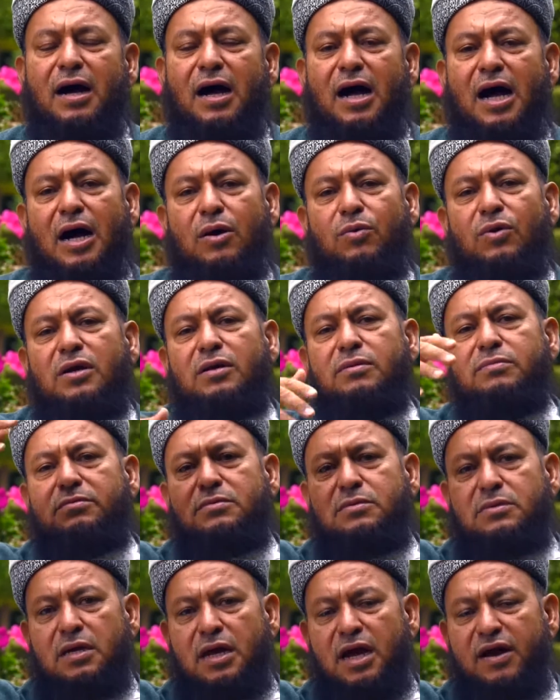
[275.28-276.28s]
I will
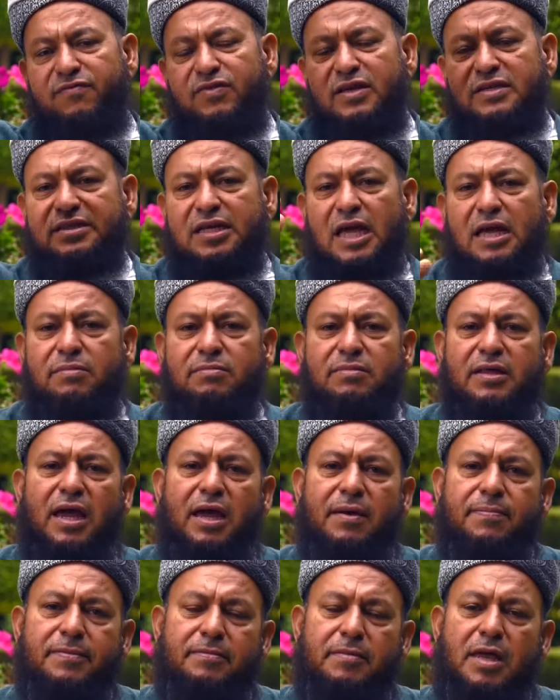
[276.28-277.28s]
have the same
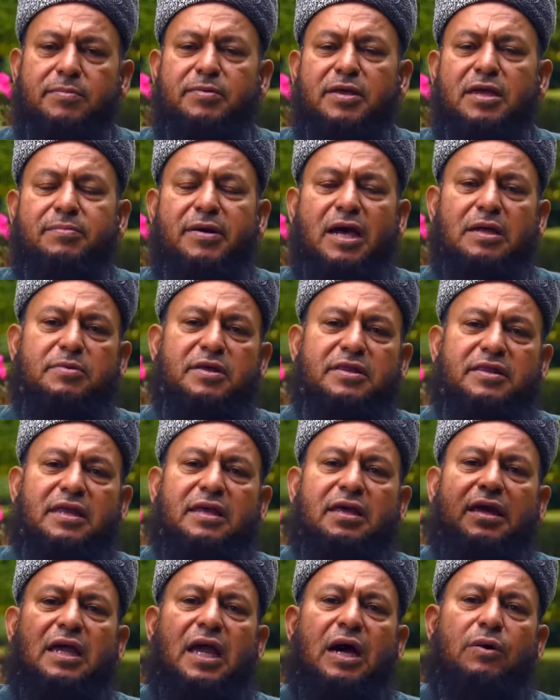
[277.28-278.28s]
there. Maybe he might be
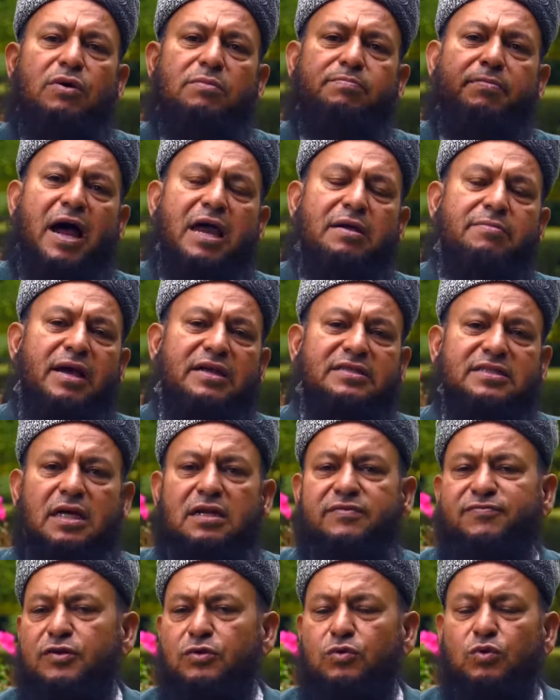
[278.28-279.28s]
thinking, I will buy
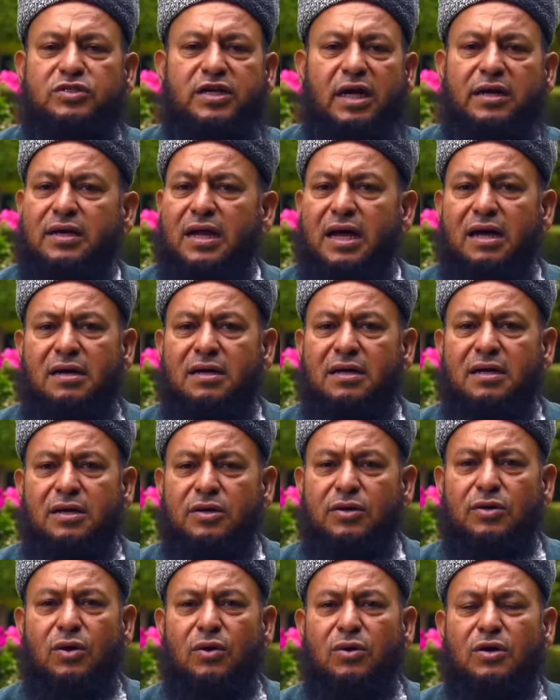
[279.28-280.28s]
myself into Jannah.
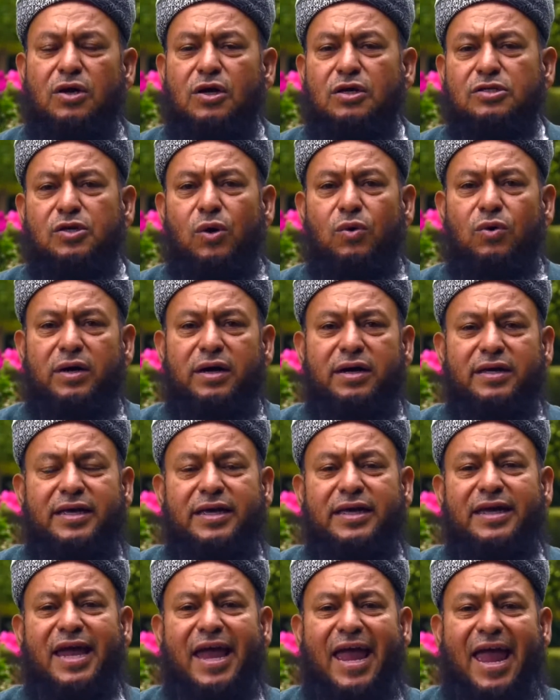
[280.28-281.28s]
You know, so
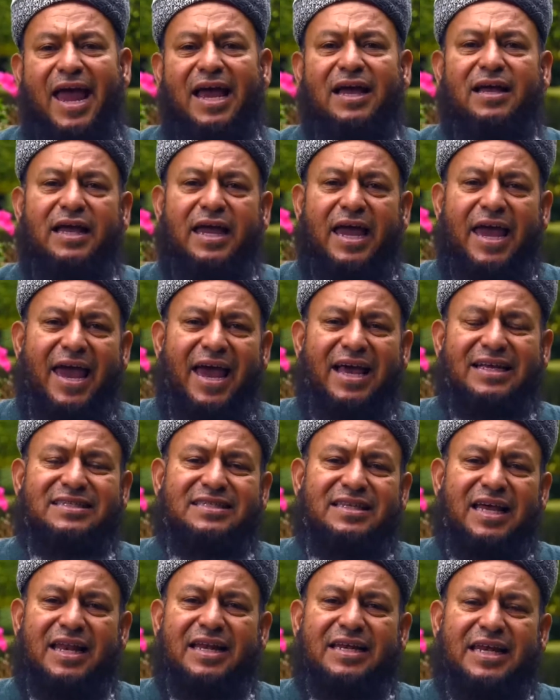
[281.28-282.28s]
he ha has
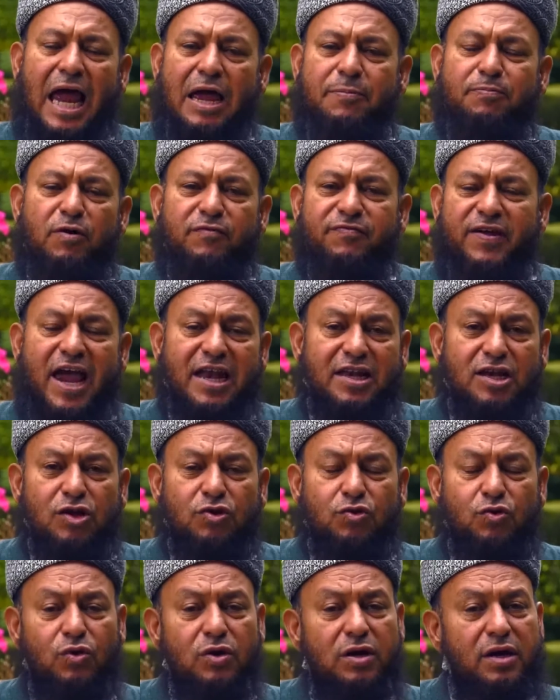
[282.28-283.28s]
that type of
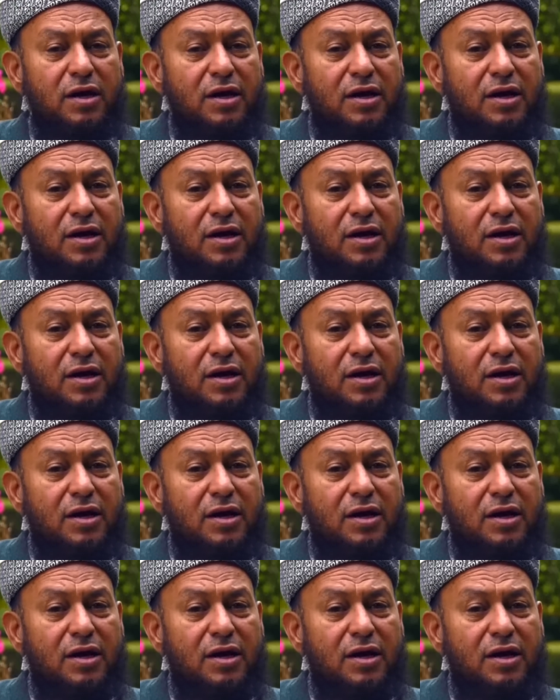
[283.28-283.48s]
attitude,